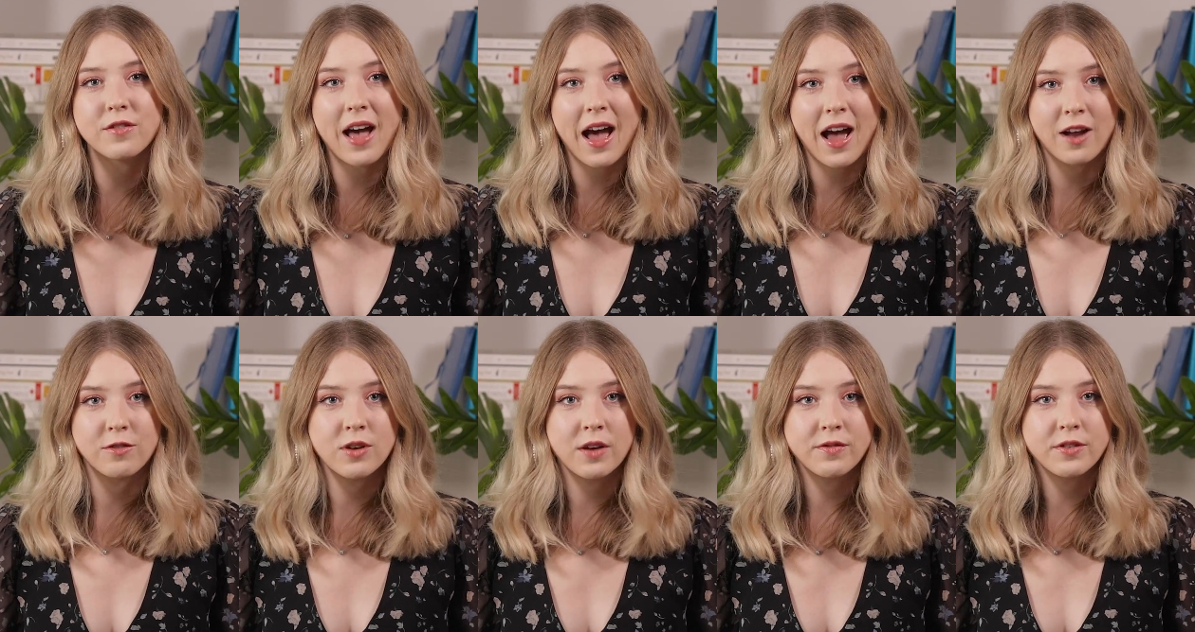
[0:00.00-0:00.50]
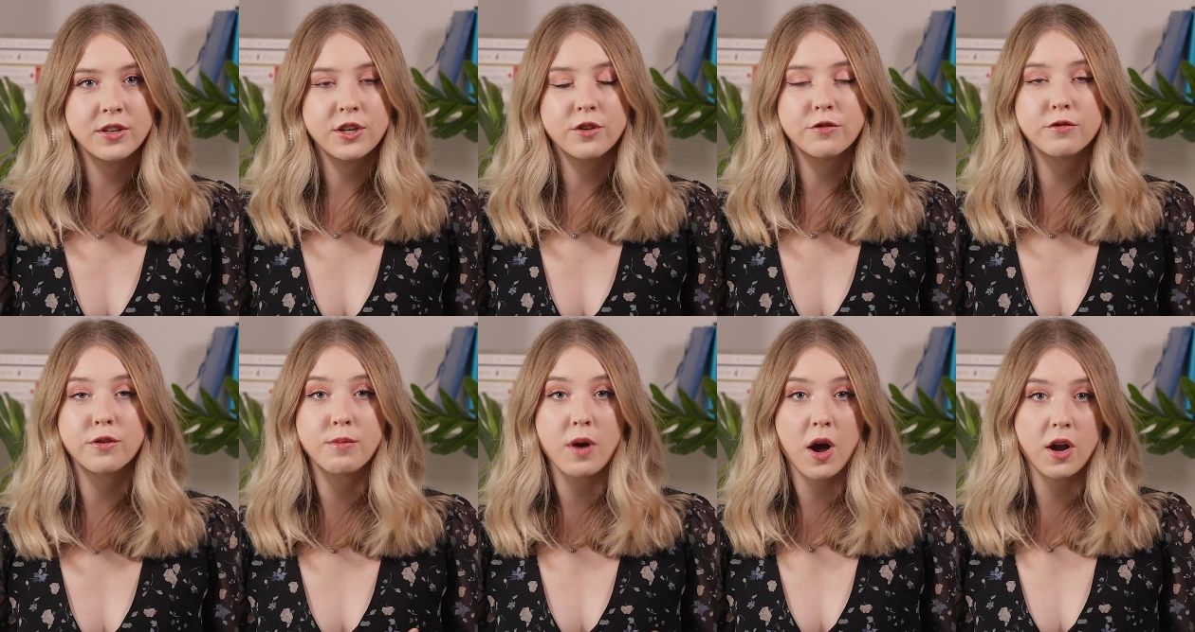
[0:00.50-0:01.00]
ad revenue
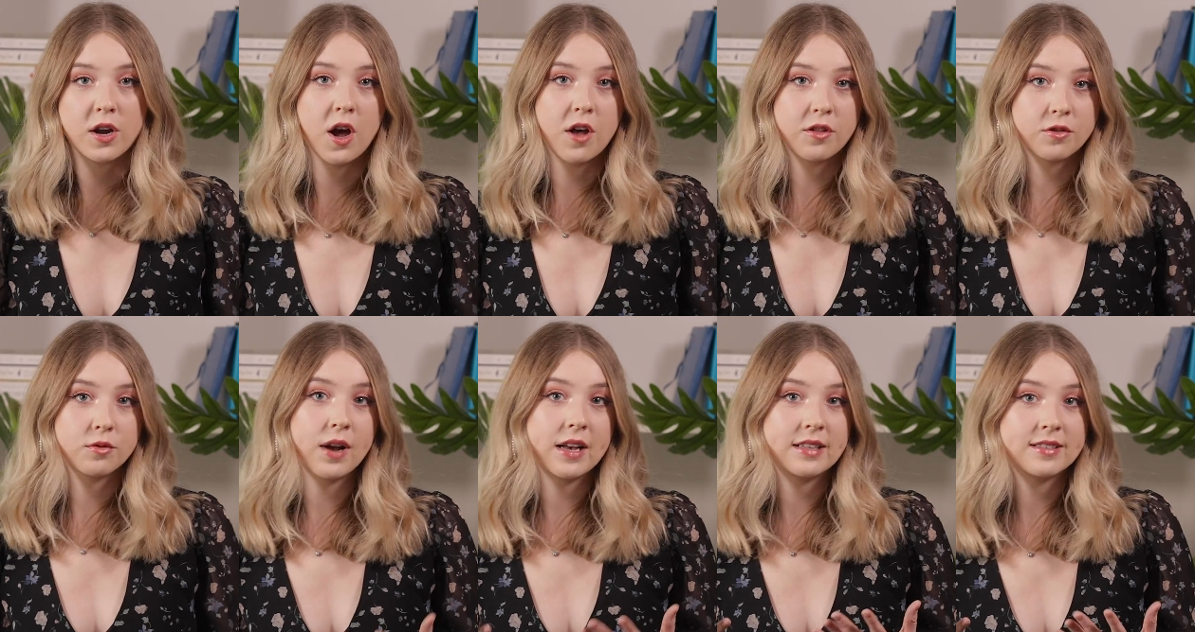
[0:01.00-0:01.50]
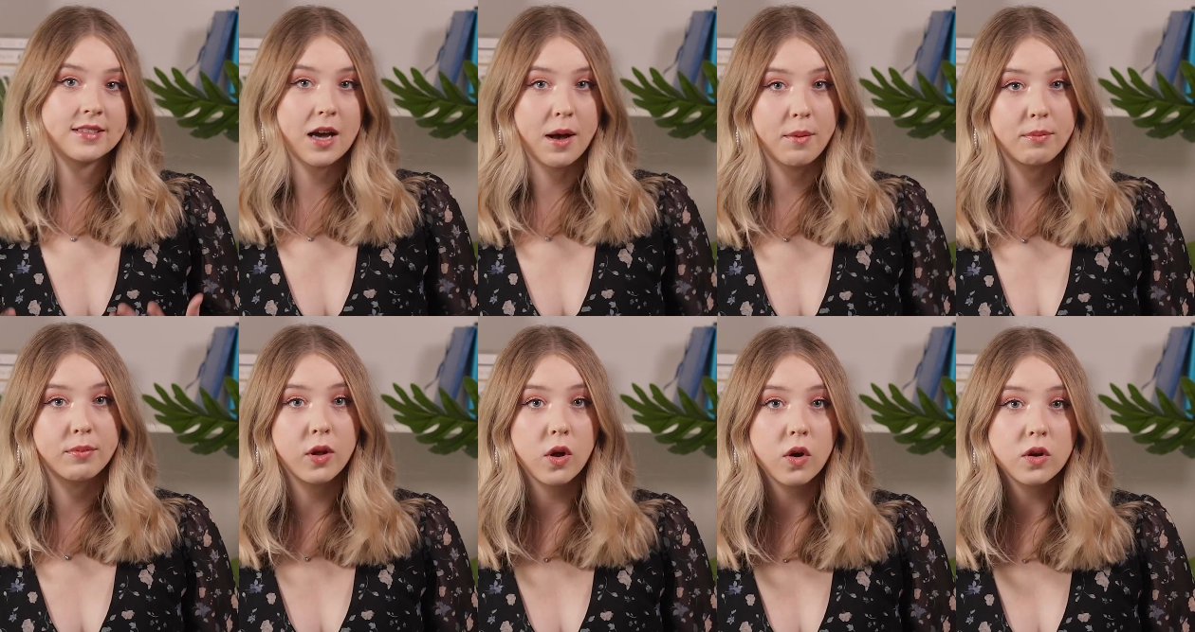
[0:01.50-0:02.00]
from unauthorized
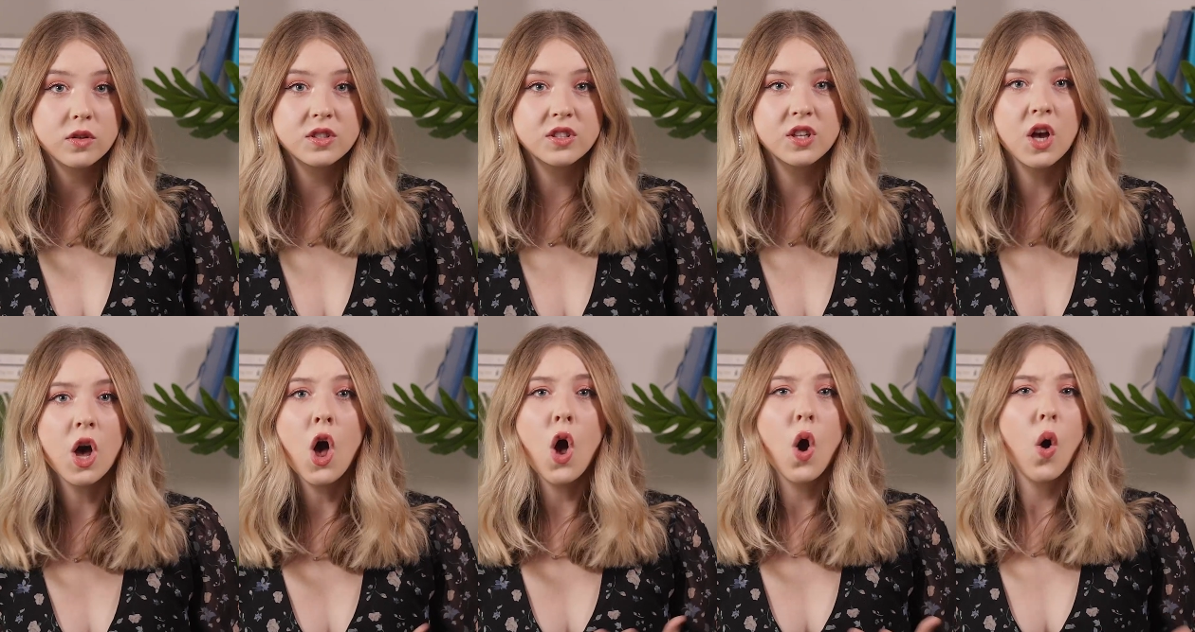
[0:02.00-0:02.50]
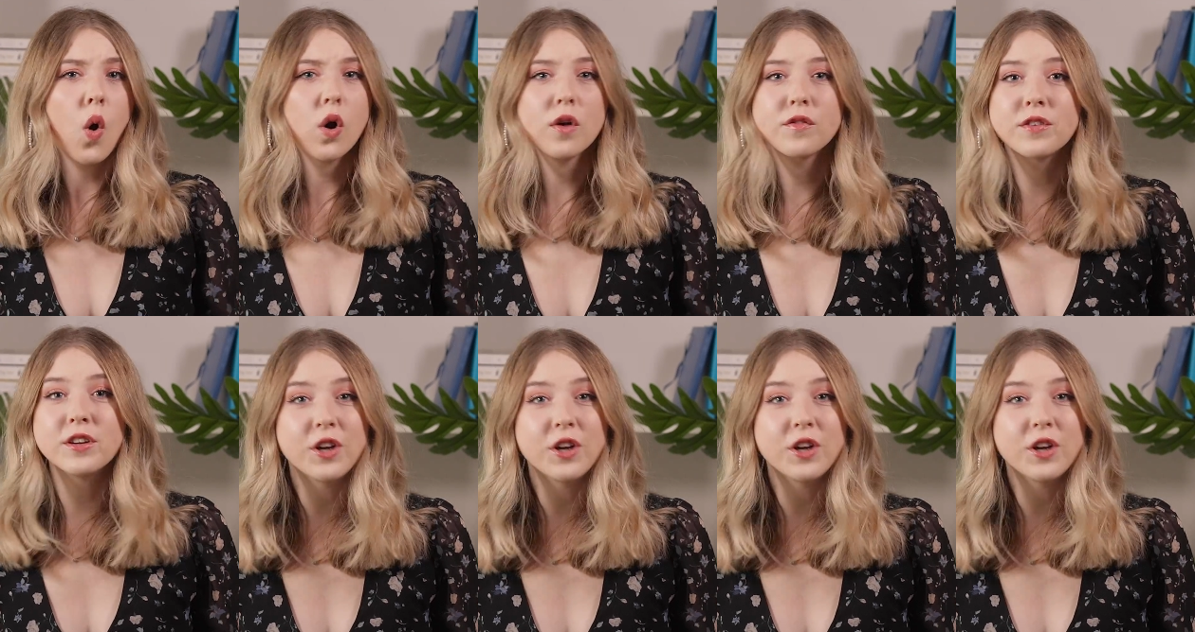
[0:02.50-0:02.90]
uploads, or if you